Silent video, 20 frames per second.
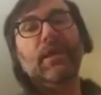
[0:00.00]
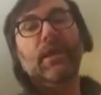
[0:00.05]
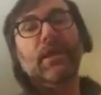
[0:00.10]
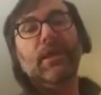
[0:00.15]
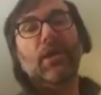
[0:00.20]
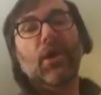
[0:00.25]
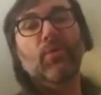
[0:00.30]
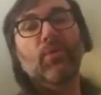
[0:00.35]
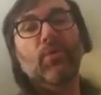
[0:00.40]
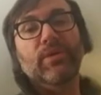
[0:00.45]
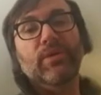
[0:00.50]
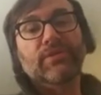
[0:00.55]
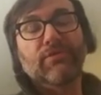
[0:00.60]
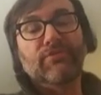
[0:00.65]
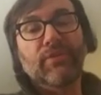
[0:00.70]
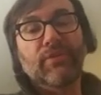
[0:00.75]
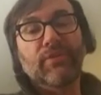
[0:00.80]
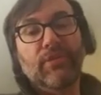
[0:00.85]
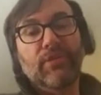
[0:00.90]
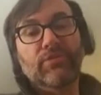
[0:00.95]
Oh, it's a
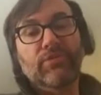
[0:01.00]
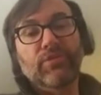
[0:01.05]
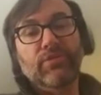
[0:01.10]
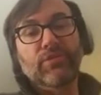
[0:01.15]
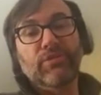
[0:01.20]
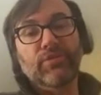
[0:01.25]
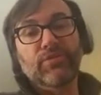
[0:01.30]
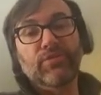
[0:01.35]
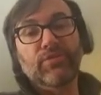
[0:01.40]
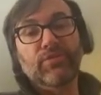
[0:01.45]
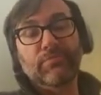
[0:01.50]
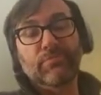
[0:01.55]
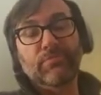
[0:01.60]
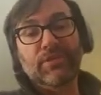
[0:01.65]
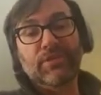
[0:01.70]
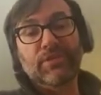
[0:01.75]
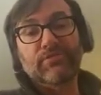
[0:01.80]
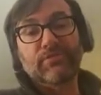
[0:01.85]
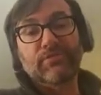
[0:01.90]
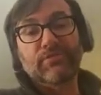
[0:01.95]
failure of you to be
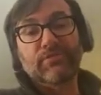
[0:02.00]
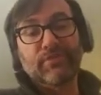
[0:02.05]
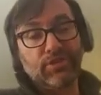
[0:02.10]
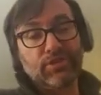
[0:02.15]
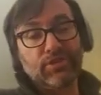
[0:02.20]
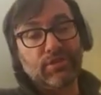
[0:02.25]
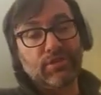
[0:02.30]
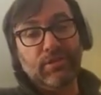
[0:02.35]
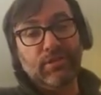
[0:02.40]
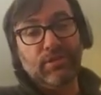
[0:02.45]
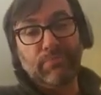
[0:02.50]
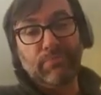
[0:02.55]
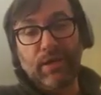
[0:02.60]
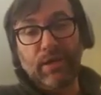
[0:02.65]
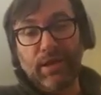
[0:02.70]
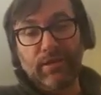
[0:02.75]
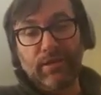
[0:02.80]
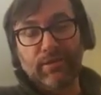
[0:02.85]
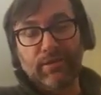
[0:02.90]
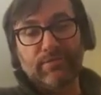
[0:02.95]
sufficiently
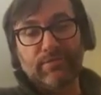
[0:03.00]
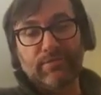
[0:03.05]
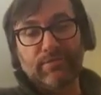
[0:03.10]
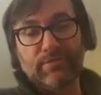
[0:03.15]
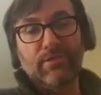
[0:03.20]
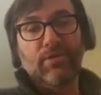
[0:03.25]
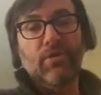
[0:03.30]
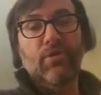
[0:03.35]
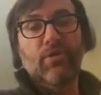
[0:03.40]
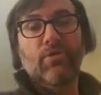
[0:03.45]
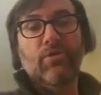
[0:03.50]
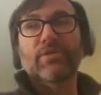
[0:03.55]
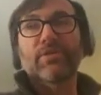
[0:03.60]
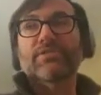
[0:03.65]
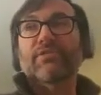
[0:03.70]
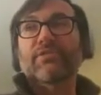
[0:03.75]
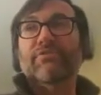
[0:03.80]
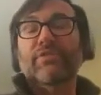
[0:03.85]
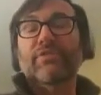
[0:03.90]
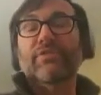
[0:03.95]
pious, or it's a
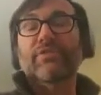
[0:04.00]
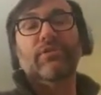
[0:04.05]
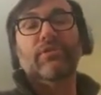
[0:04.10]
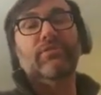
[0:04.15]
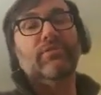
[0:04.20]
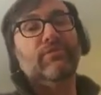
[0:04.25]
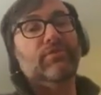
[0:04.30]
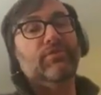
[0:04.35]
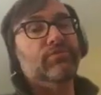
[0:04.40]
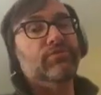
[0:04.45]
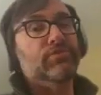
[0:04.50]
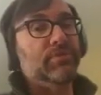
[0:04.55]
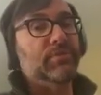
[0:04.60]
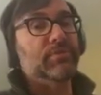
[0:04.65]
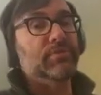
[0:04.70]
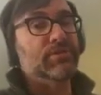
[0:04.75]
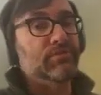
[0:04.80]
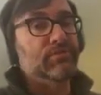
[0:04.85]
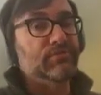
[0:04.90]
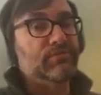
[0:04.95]
failure of you to be
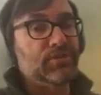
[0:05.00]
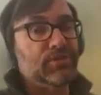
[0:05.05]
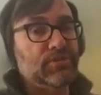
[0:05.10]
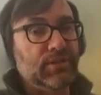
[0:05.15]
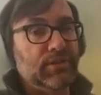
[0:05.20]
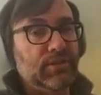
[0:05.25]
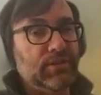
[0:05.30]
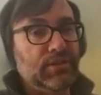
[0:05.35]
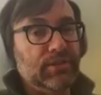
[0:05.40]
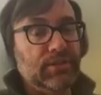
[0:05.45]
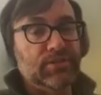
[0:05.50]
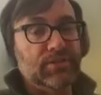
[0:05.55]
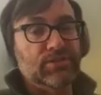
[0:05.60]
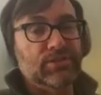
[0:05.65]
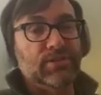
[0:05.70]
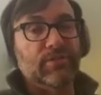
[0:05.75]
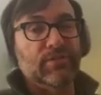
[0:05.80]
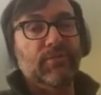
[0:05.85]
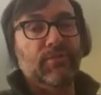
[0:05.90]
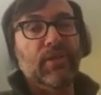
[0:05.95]
sufficiently
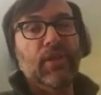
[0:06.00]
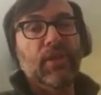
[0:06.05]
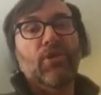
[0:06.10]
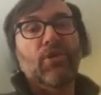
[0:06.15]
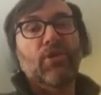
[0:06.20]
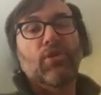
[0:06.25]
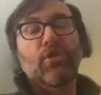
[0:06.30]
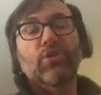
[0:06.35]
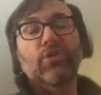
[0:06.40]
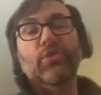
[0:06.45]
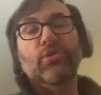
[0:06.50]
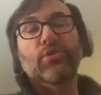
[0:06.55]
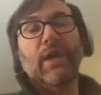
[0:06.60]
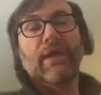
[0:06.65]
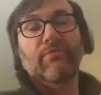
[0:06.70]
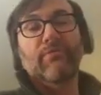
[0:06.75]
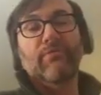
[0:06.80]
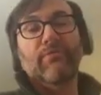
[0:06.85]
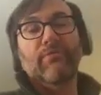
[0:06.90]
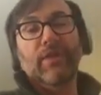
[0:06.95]
diligent, or you
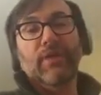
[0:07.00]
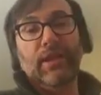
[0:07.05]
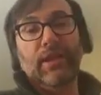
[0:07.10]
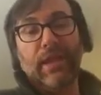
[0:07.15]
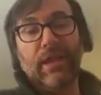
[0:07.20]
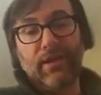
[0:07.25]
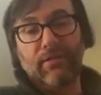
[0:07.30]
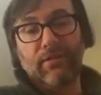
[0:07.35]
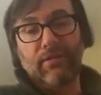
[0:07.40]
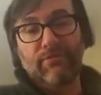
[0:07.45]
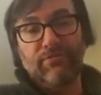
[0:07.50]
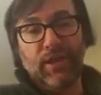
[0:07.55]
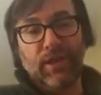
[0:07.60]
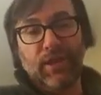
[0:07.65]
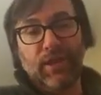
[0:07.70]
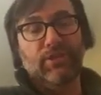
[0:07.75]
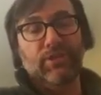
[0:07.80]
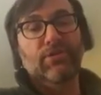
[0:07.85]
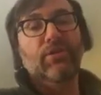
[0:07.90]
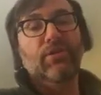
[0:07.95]
have a lack of faith,
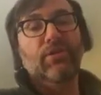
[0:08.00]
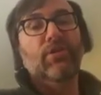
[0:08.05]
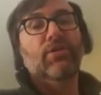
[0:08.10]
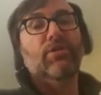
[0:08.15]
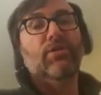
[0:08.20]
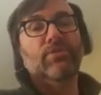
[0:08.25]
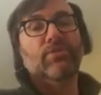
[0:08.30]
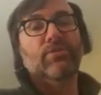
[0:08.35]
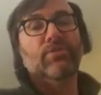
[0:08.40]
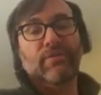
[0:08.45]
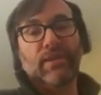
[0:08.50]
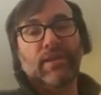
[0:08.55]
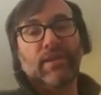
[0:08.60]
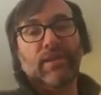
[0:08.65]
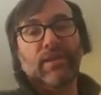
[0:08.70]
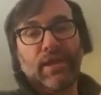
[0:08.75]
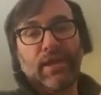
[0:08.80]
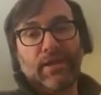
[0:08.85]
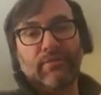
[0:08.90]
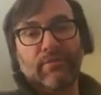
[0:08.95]
or you have a
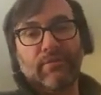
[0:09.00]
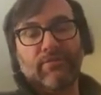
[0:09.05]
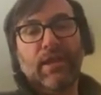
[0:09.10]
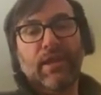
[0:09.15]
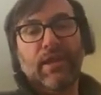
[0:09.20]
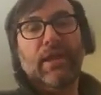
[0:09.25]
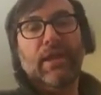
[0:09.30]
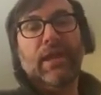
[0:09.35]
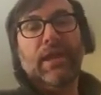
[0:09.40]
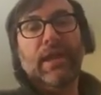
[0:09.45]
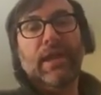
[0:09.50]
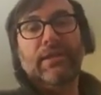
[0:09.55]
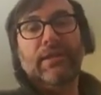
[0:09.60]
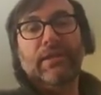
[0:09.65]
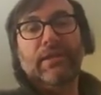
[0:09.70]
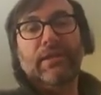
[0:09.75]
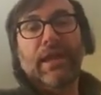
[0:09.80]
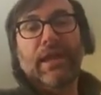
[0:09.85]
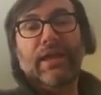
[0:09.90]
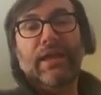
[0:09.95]
lack of, and
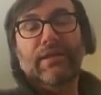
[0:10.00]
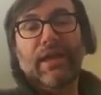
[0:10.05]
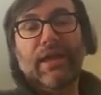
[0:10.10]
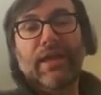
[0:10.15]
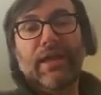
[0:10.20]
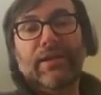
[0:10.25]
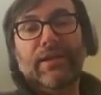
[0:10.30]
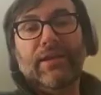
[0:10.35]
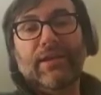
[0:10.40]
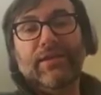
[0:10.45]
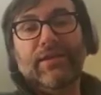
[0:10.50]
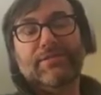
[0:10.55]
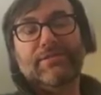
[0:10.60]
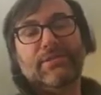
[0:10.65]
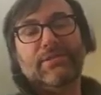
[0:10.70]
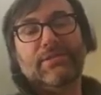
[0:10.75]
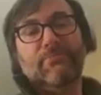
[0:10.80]
it's